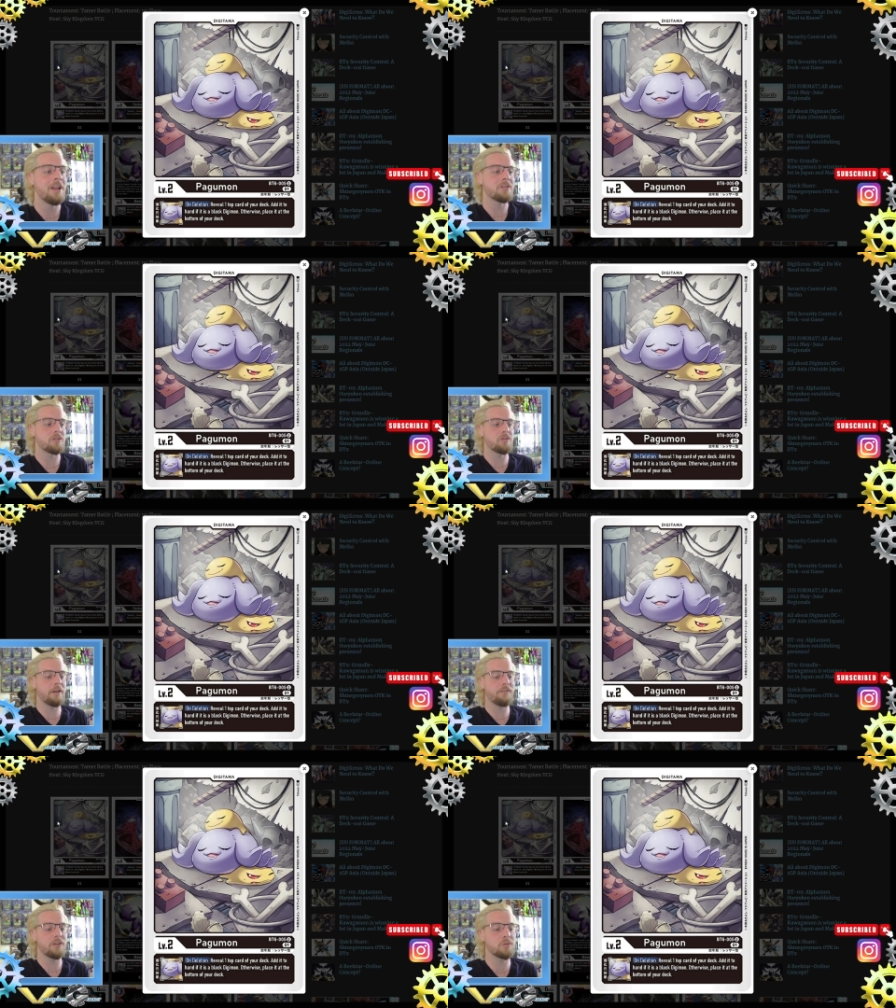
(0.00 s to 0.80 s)
So
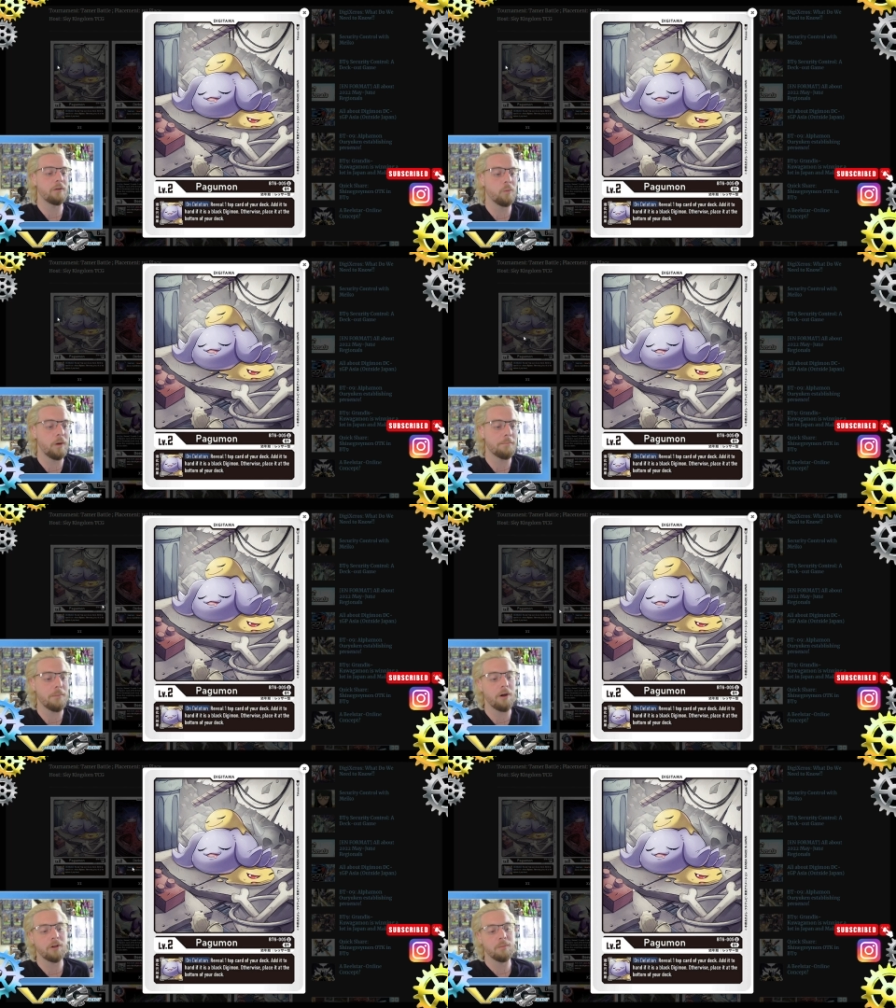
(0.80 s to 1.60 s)
starting first with one
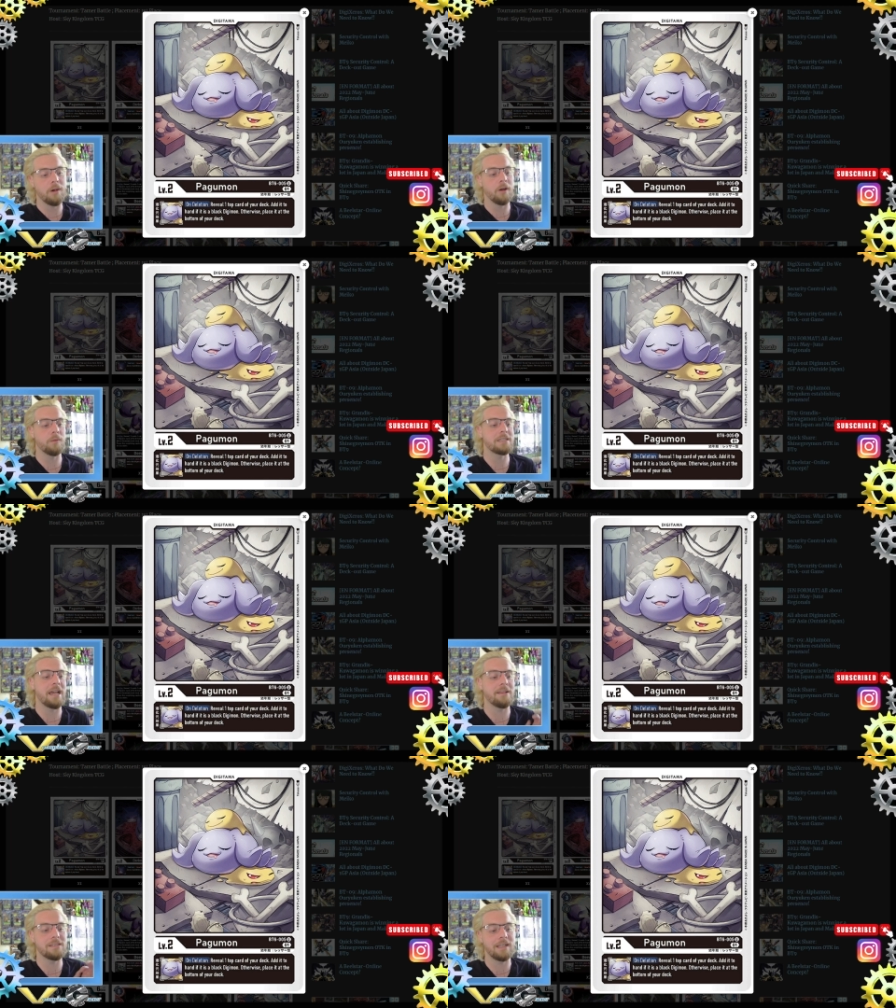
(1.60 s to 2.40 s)
Pokemon, which
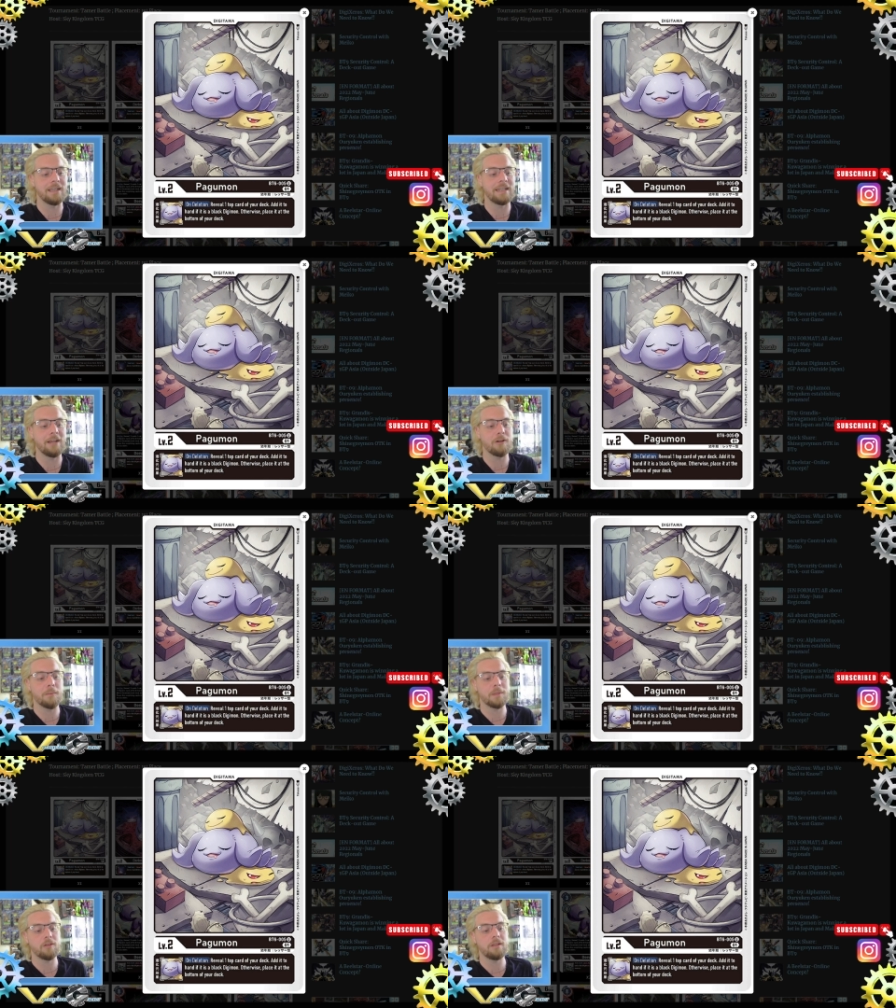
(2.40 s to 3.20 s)
has the inherent
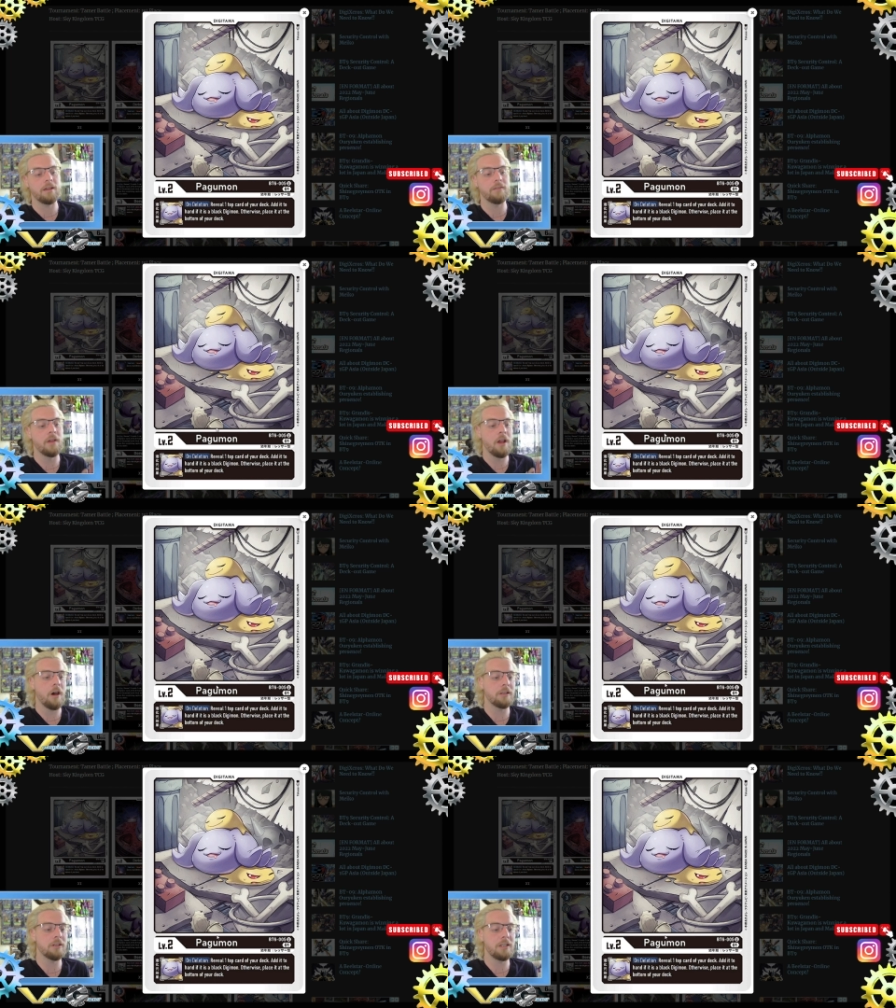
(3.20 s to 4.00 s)
ability of
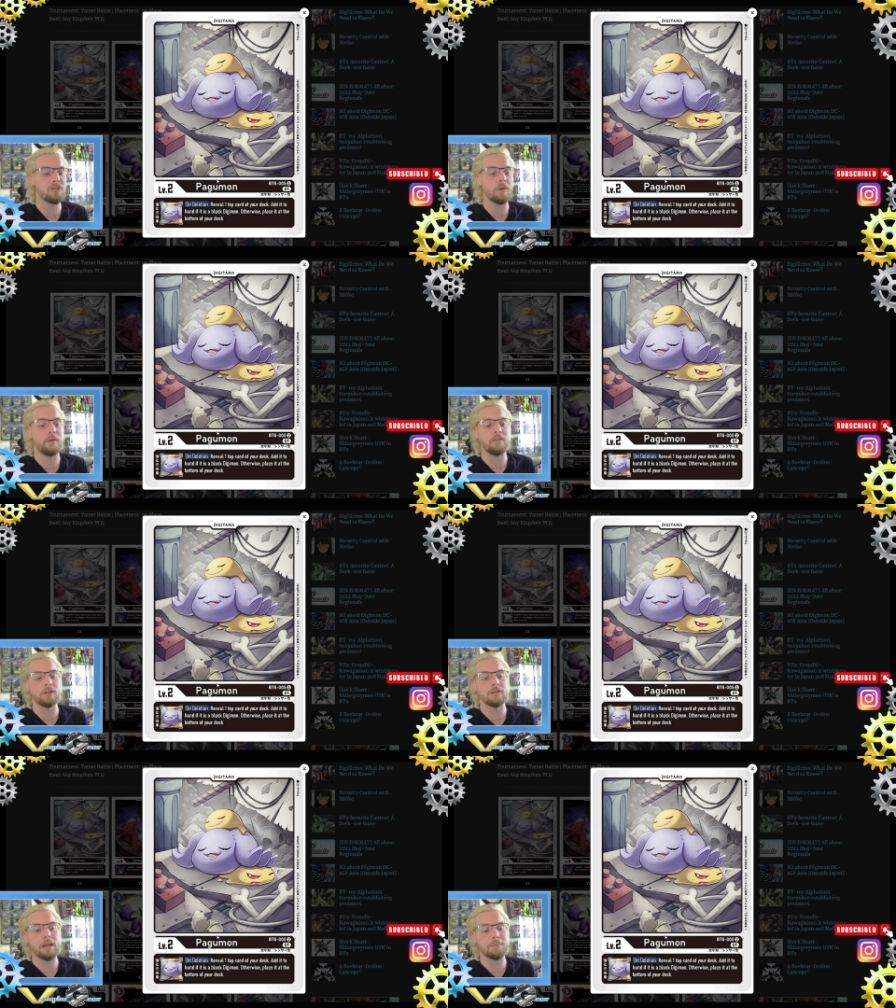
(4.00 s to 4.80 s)
on deletion reveal
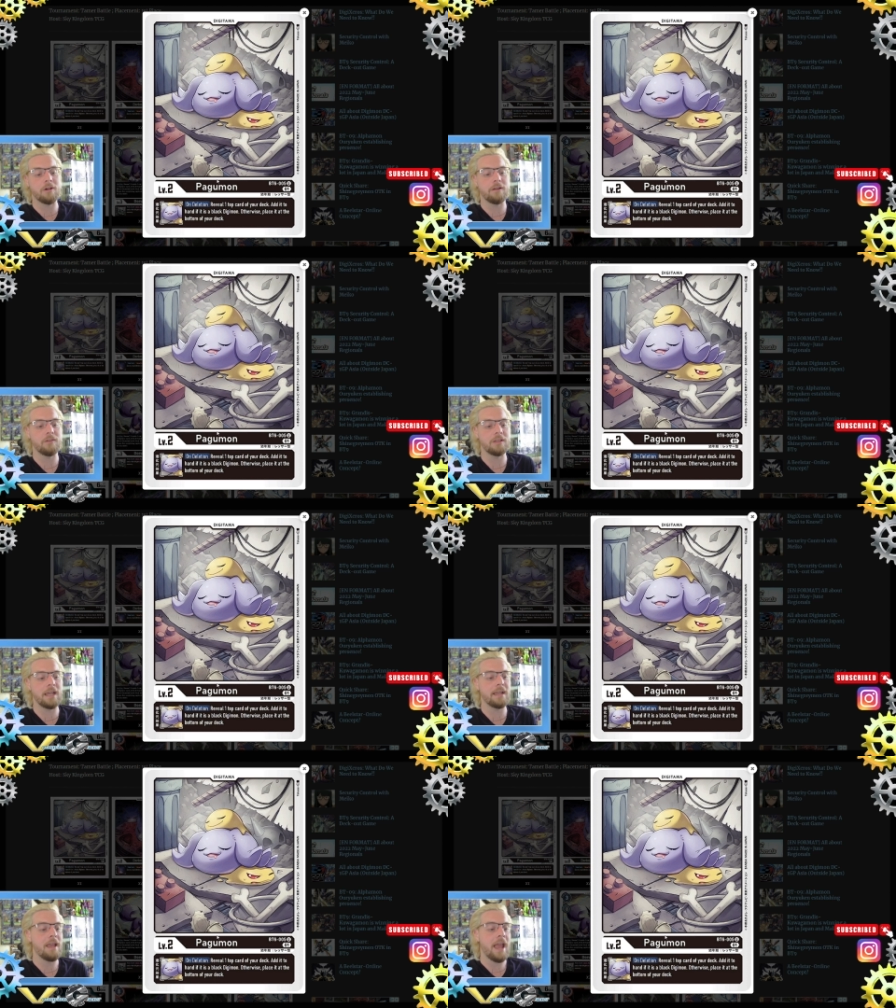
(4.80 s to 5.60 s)
the top card of your
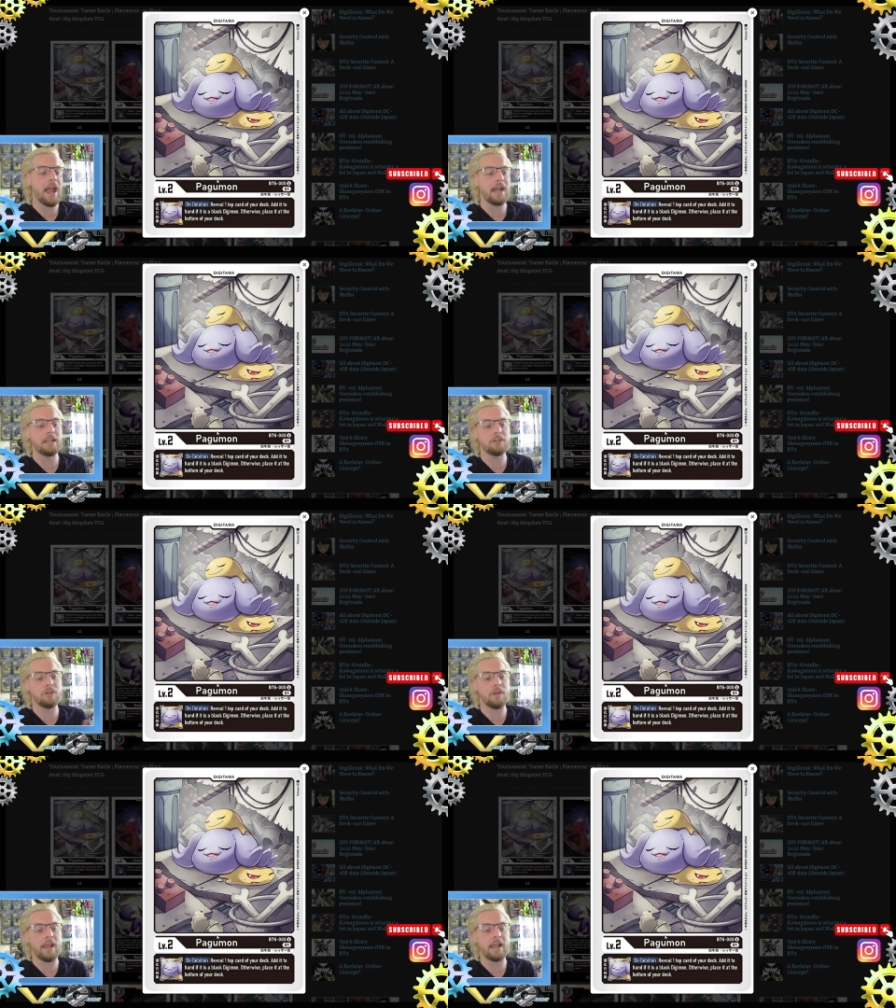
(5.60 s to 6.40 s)
deck, add it to
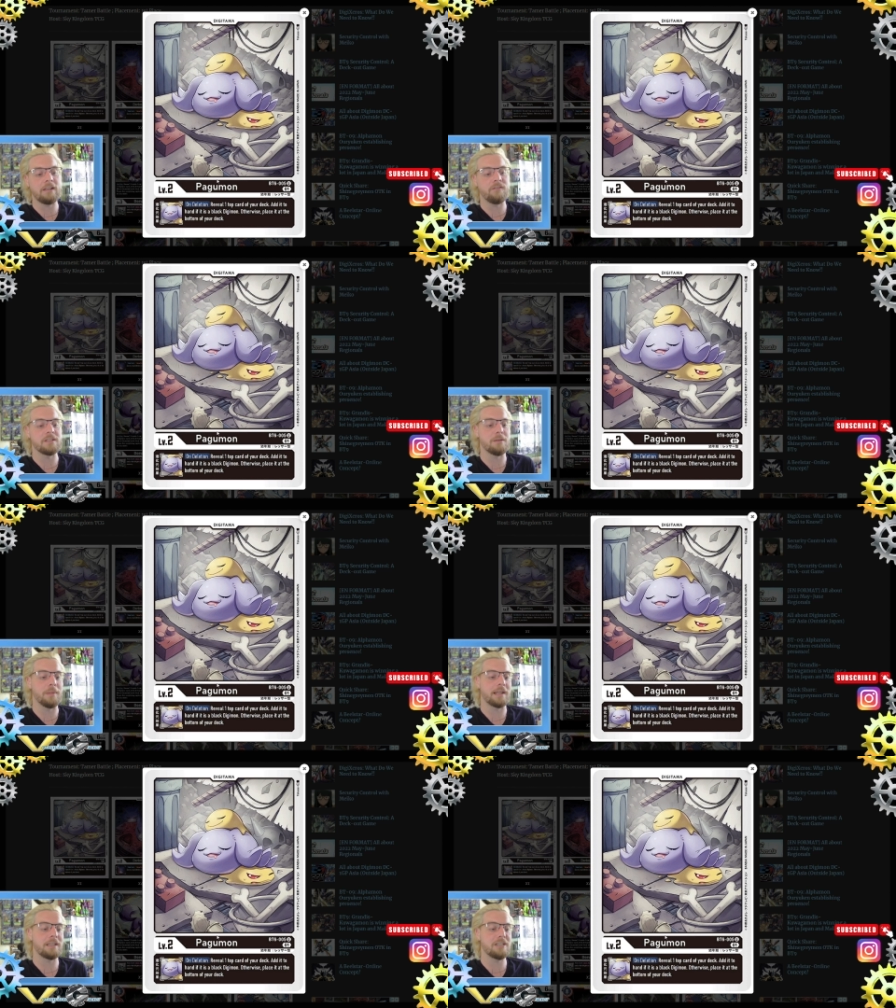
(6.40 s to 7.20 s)
your hand if it's a
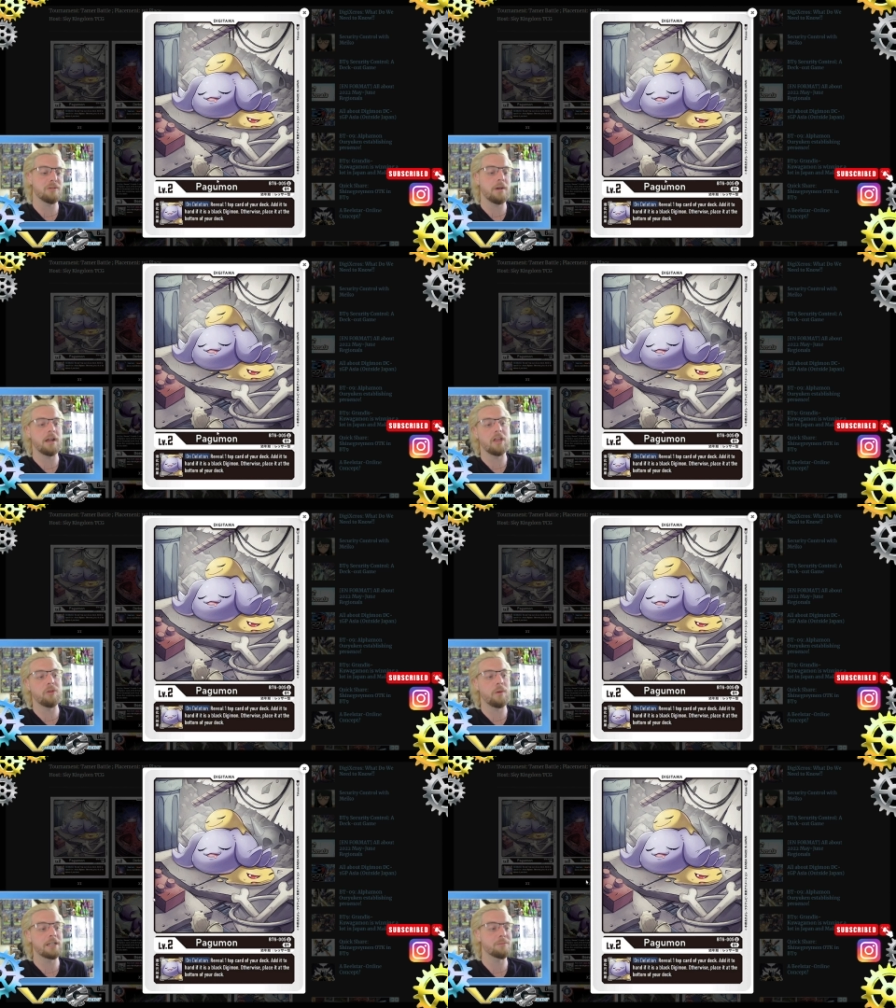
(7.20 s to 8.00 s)
black Digimon,
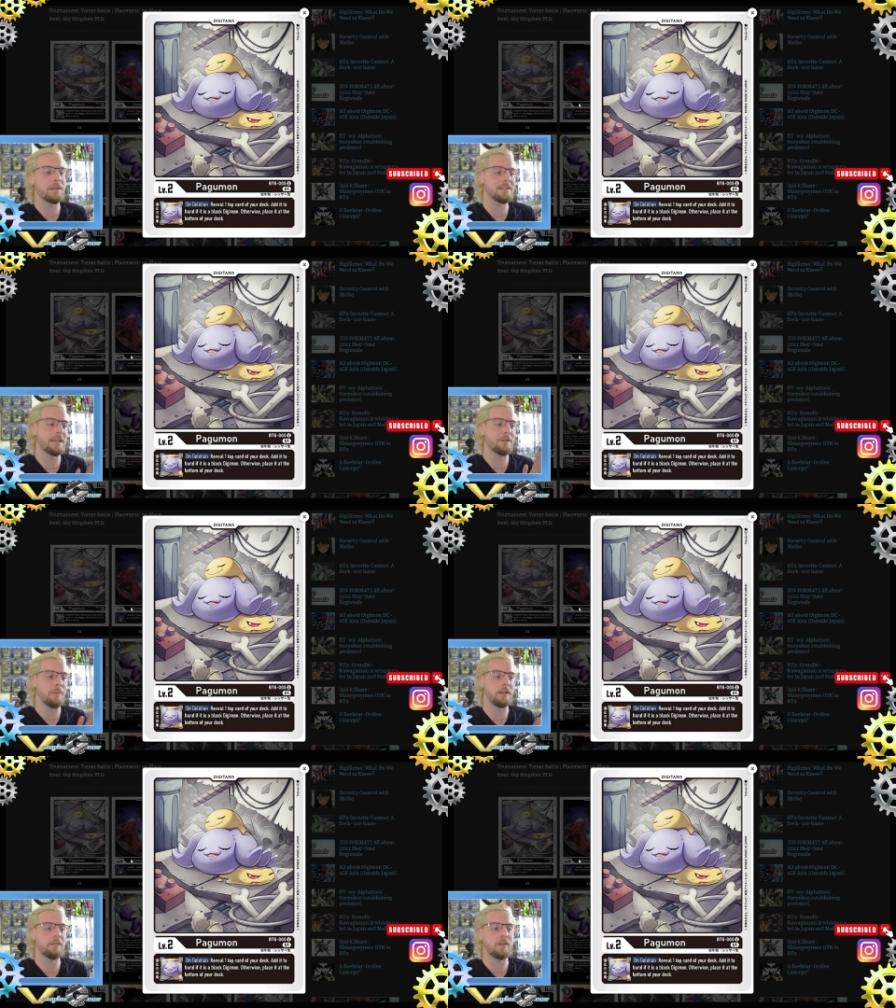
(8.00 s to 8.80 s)
otherwise place it at the
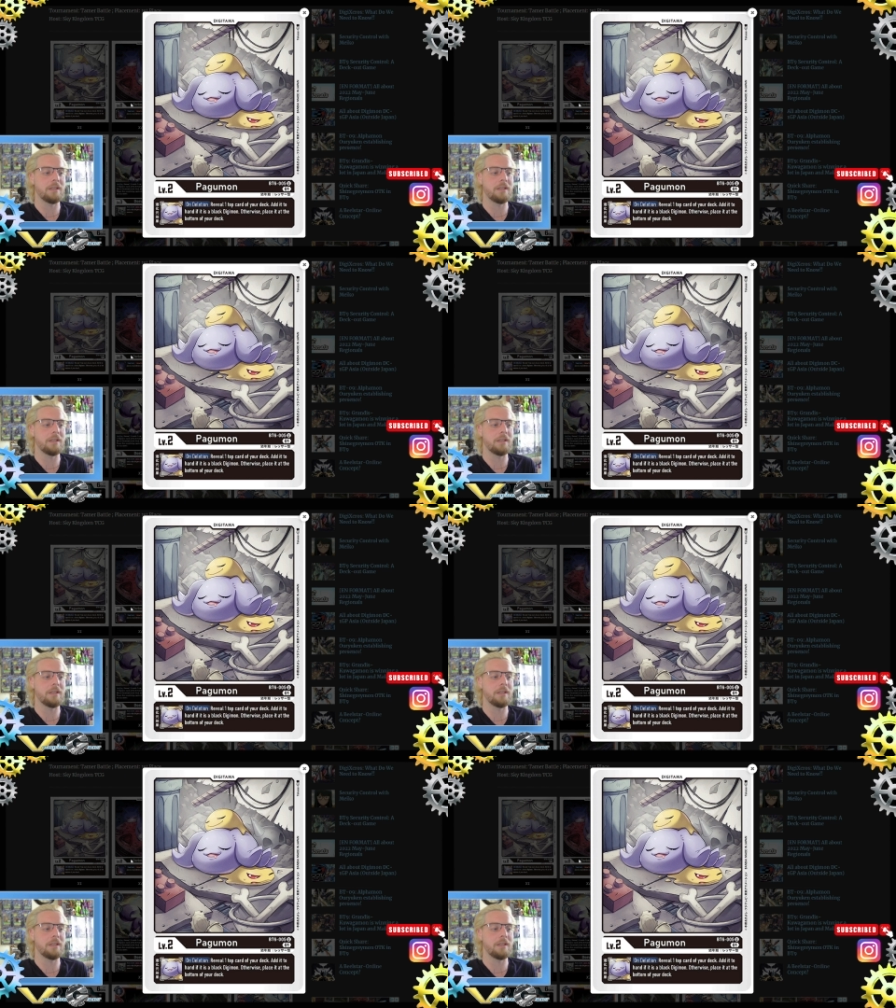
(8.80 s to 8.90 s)
bottom of your